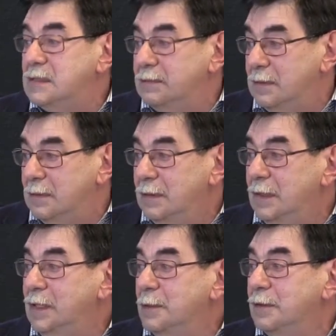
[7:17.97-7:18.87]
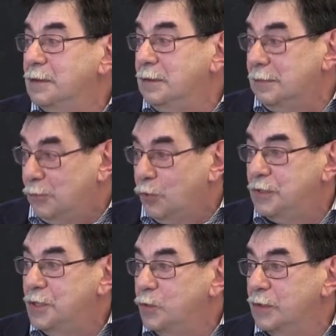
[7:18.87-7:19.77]
then
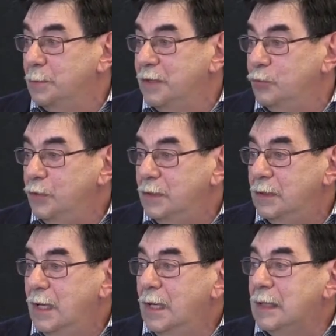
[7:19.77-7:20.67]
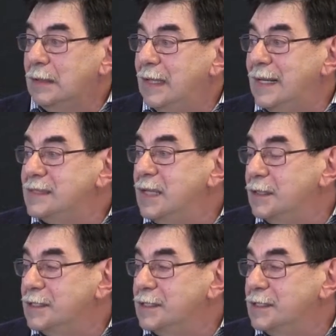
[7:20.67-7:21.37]
the gradual dying